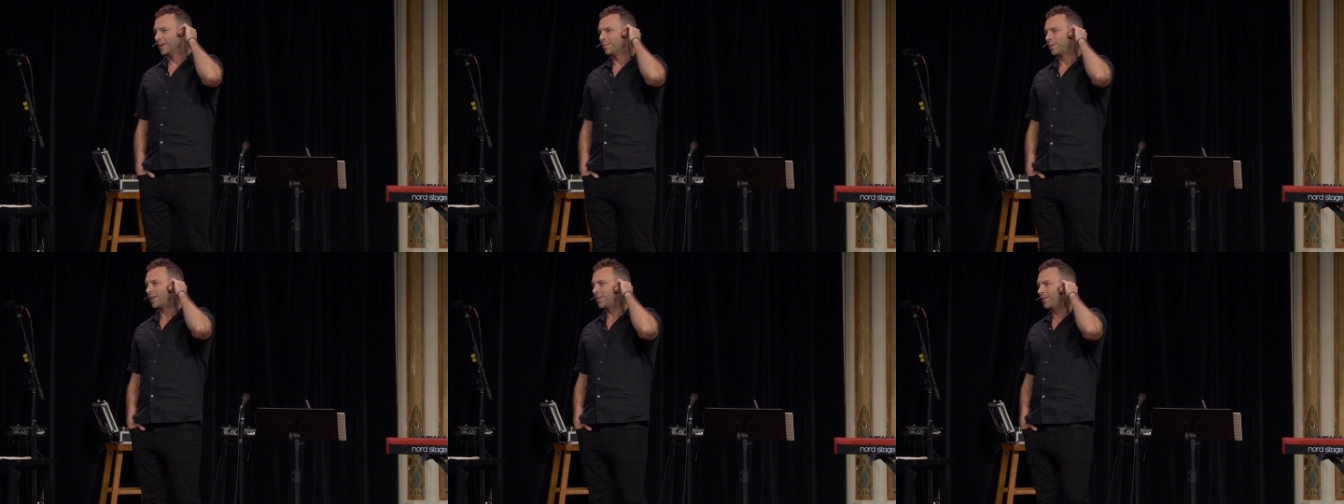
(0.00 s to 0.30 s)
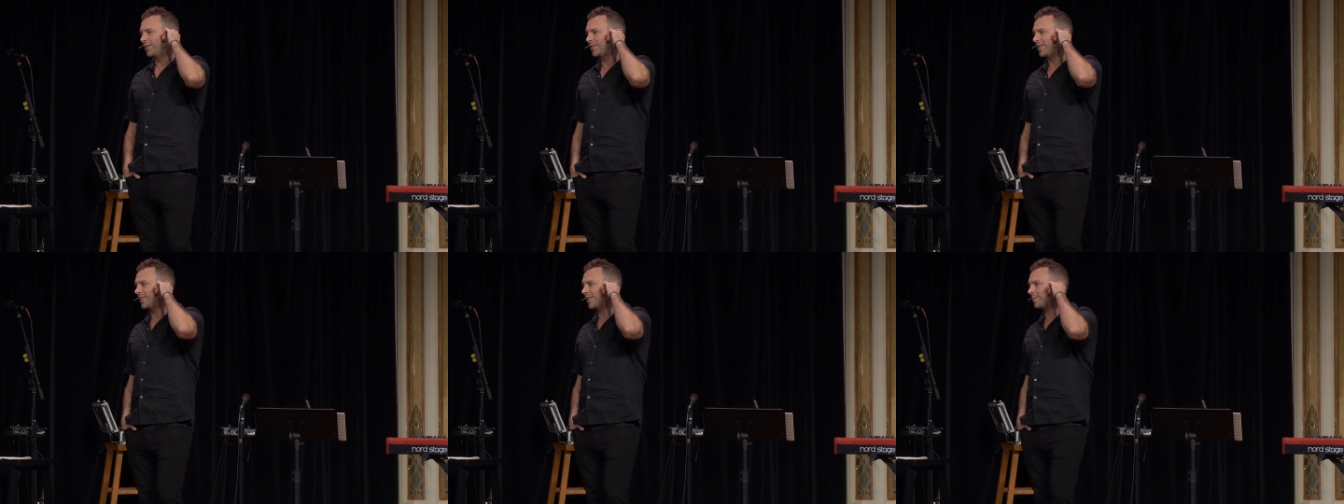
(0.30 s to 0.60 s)
But
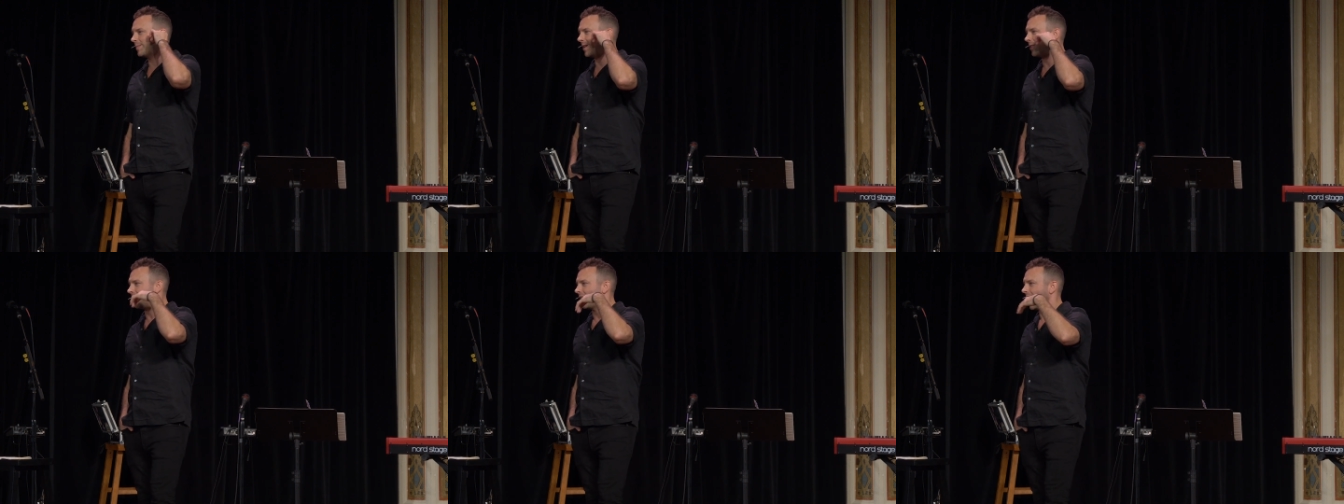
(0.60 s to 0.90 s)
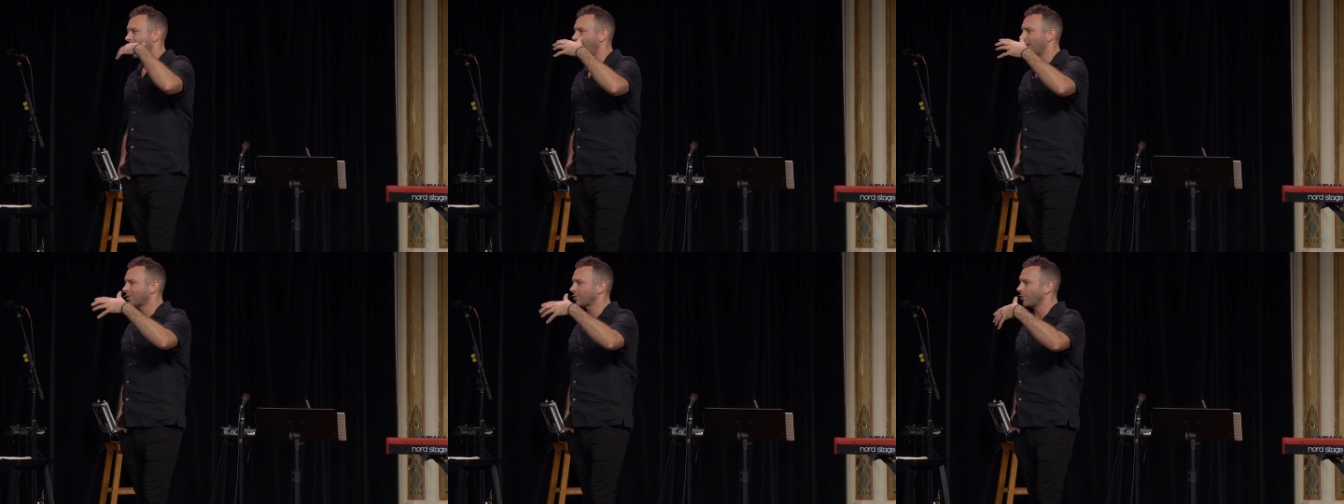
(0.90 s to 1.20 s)
if you think about our
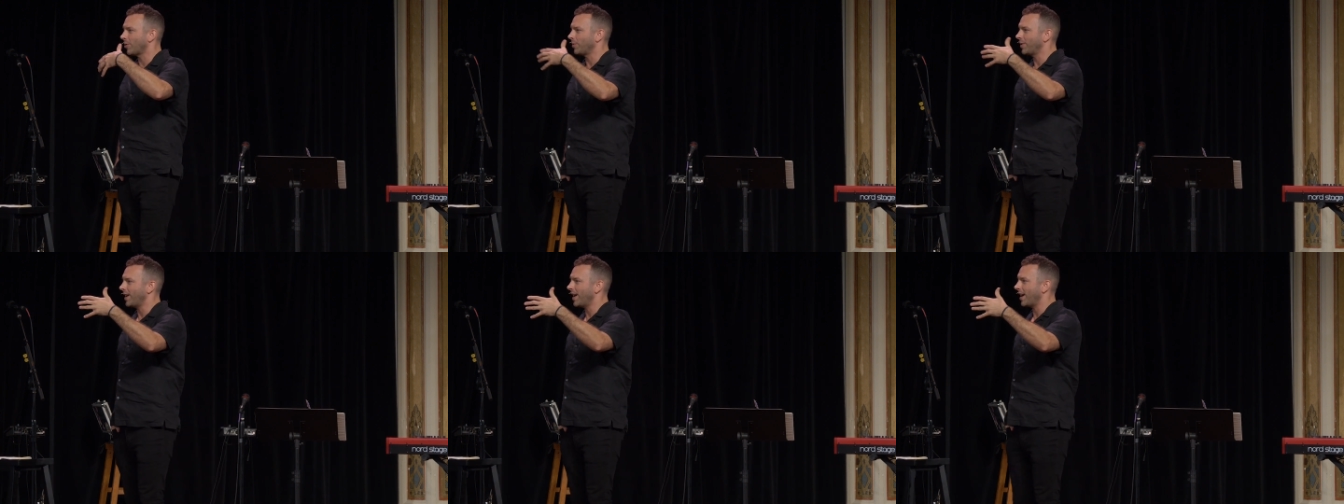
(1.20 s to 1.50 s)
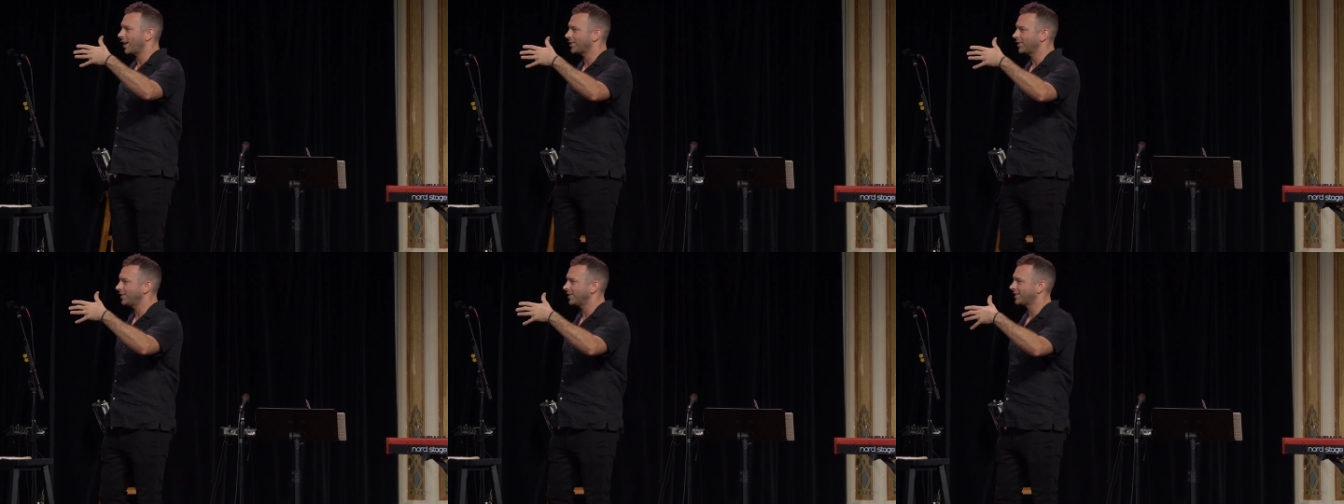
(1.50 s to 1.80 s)
actual
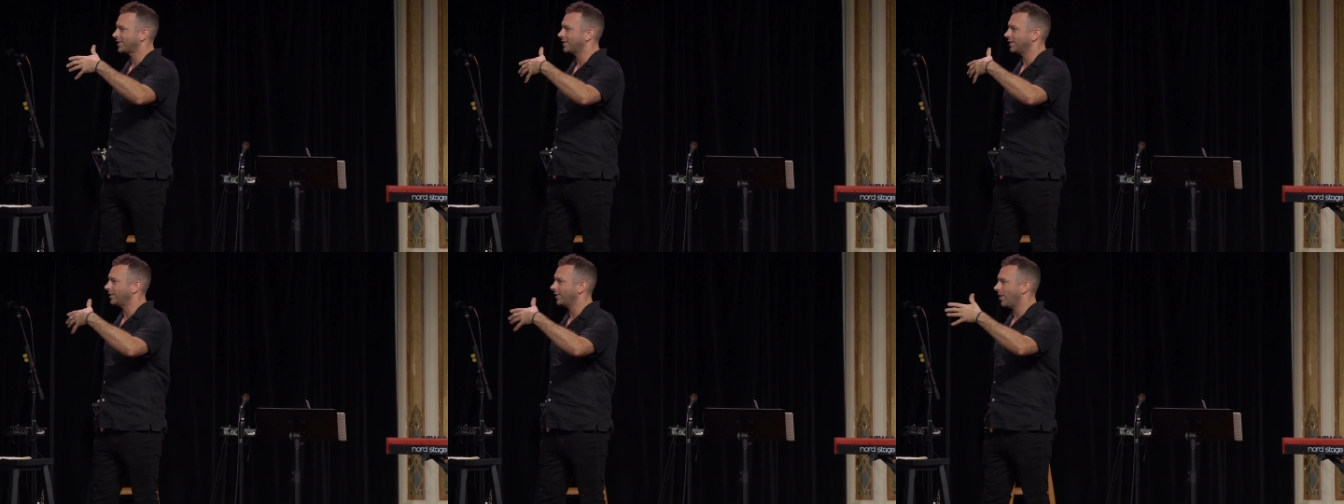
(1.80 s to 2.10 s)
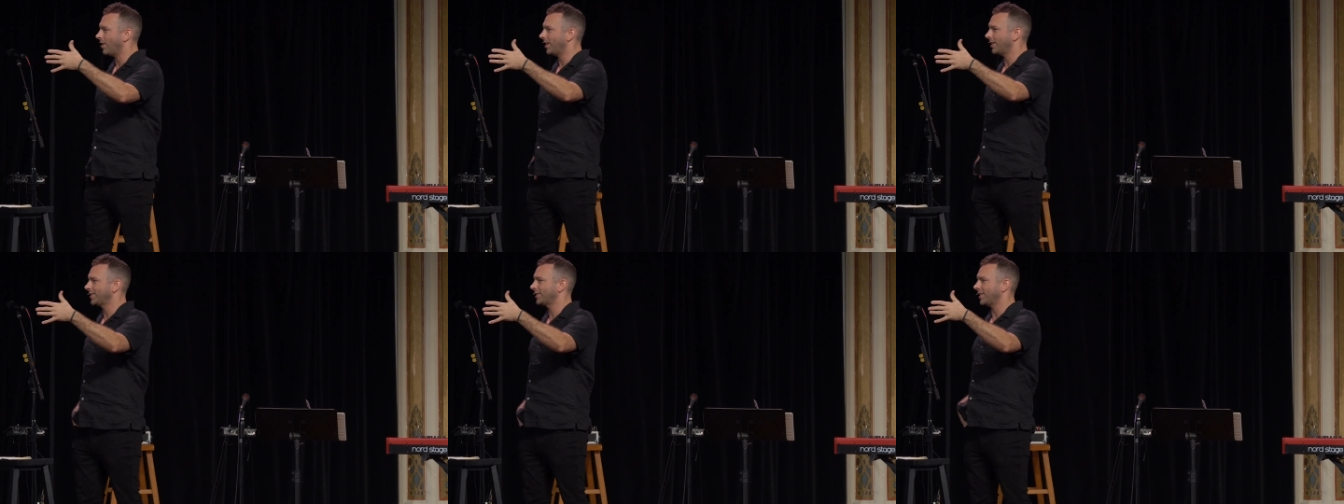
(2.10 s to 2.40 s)
reactions to
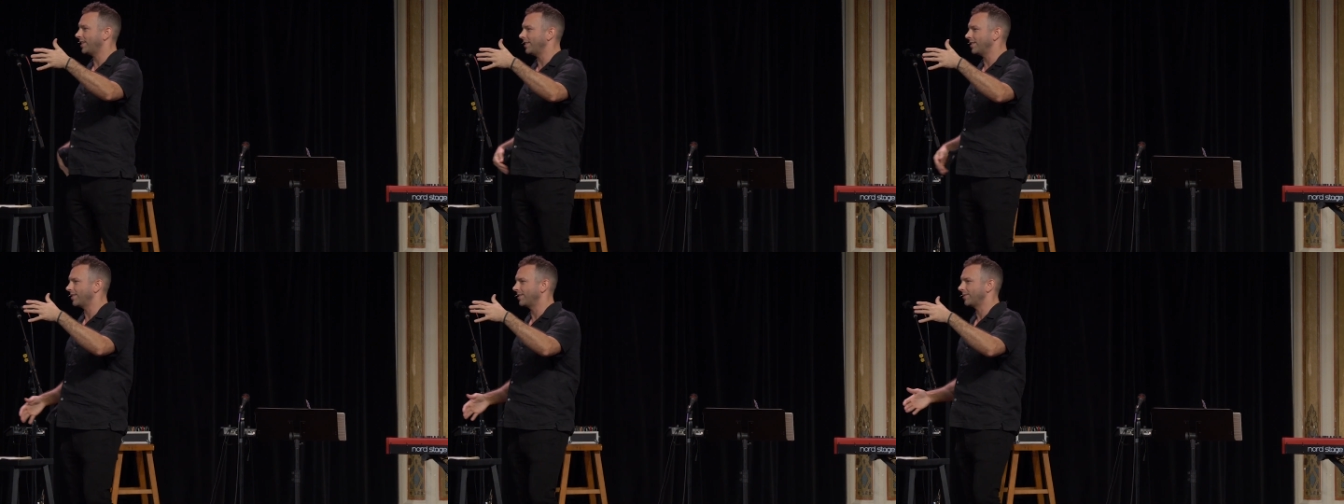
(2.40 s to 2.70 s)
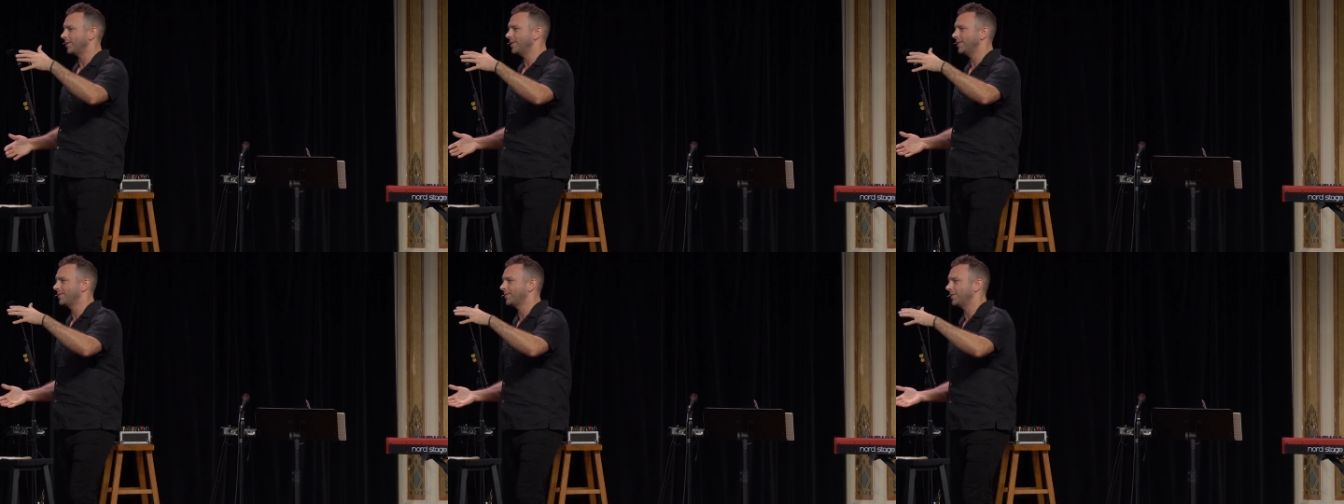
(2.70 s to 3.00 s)
loss and
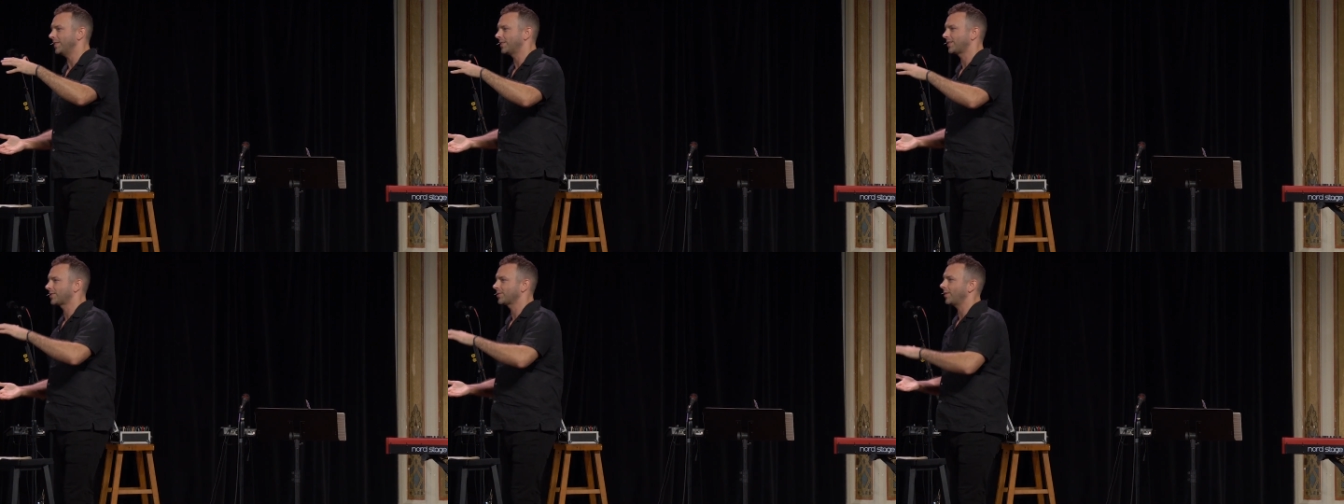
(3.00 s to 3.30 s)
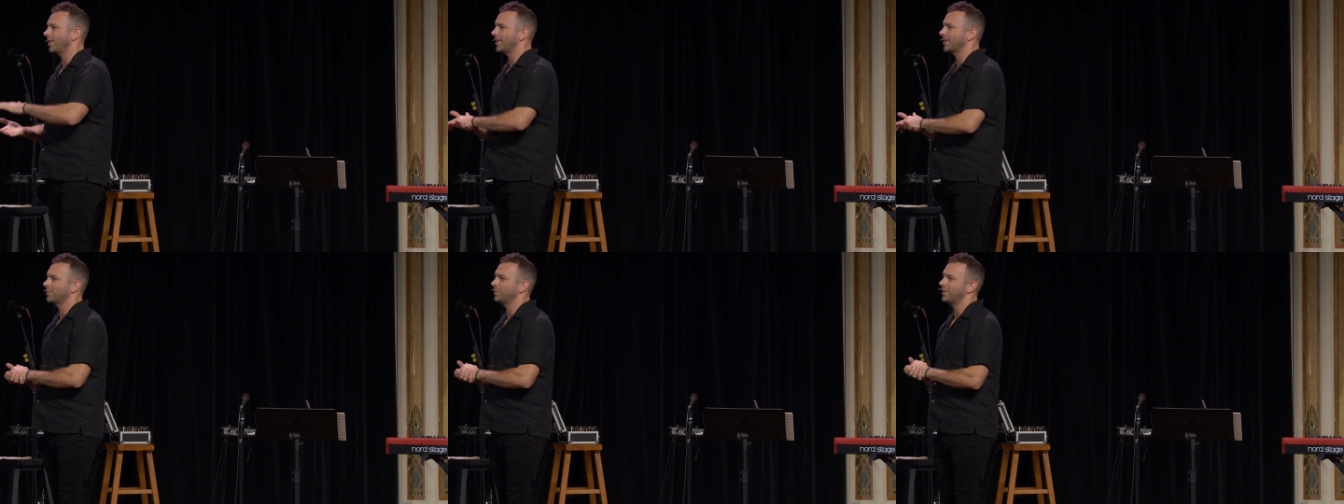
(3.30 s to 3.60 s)
grief, it
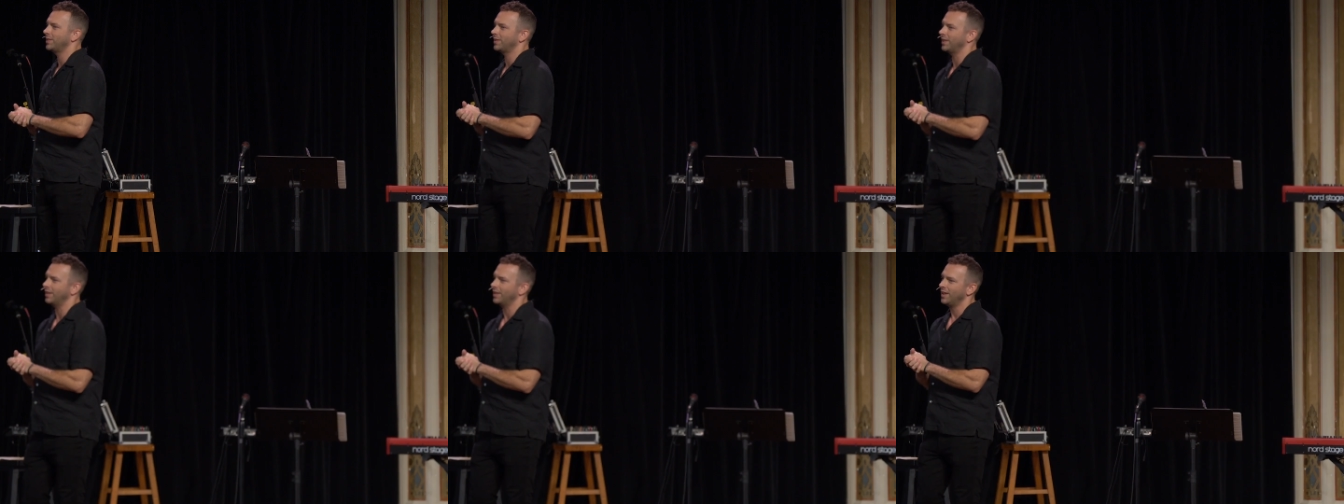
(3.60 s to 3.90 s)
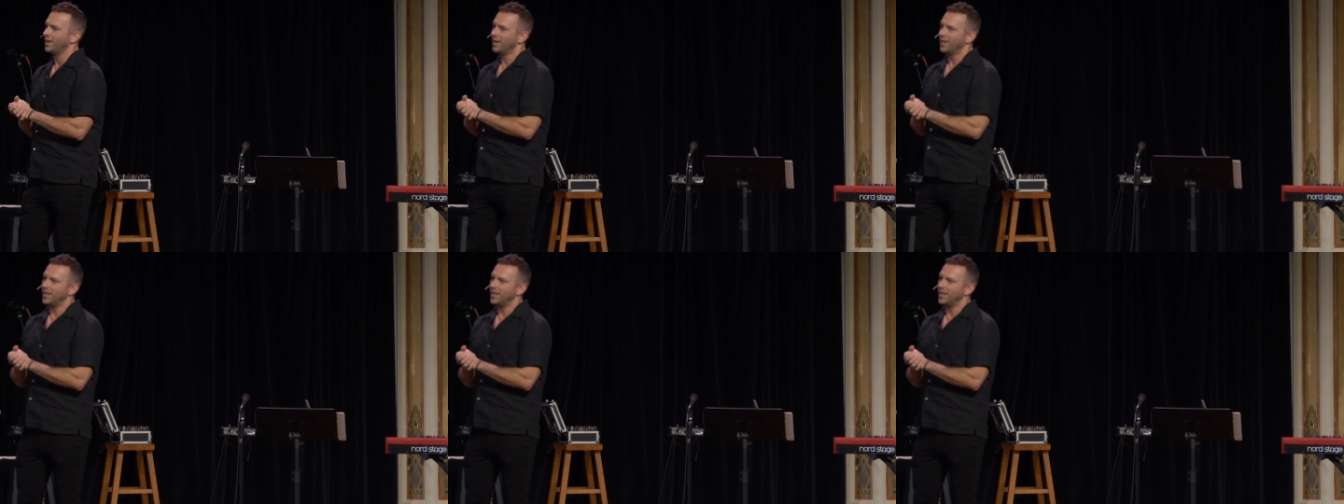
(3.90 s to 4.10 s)
strikes me that